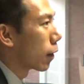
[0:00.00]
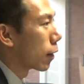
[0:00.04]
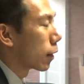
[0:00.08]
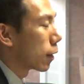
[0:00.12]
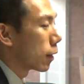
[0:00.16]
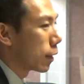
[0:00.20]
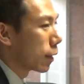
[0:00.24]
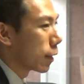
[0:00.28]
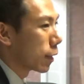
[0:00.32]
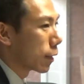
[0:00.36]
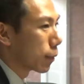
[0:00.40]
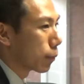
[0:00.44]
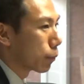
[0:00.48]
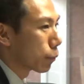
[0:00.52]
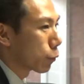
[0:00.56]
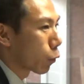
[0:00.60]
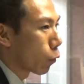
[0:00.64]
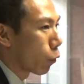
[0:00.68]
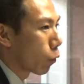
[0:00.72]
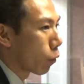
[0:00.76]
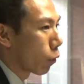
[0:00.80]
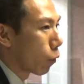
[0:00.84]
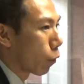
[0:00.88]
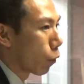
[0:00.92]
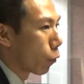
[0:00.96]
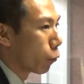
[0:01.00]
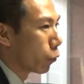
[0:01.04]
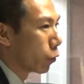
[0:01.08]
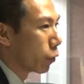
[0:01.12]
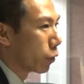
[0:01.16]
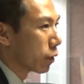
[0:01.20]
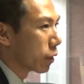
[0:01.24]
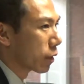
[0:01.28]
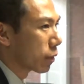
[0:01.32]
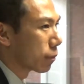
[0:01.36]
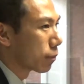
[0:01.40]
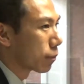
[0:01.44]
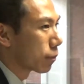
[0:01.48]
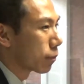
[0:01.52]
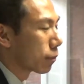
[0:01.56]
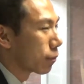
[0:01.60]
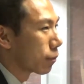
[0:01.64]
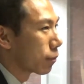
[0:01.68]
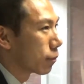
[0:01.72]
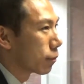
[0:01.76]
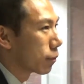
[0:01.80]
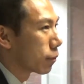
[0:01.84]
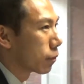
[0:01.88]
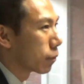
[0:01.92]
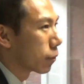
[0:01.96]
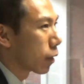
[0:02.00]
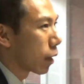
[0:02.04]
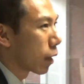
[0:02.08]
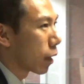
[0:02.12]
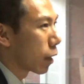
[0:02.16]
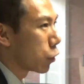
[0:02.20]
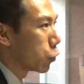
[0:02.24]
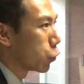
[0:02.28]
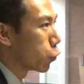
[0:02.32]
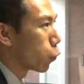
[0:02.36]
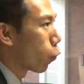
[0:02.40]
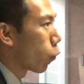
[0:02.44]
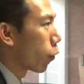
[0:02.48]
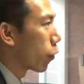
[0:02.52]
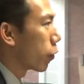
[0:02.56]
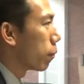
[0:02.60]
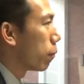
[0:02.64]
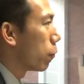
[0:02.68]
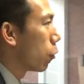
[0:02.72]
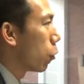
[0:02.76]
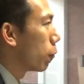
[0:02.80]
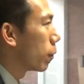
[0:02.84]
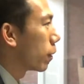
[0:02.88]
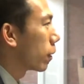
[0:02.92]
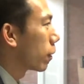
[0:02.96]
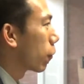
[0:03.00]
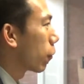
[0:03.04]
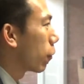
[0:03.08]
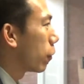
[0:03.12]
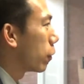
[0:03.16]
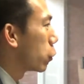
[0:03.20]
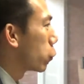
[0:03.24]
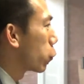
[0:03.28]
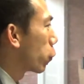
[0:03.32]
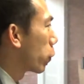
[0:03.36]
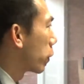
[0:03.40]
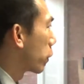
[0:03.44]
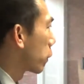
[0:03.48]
or really enjoy the moment or enjoy the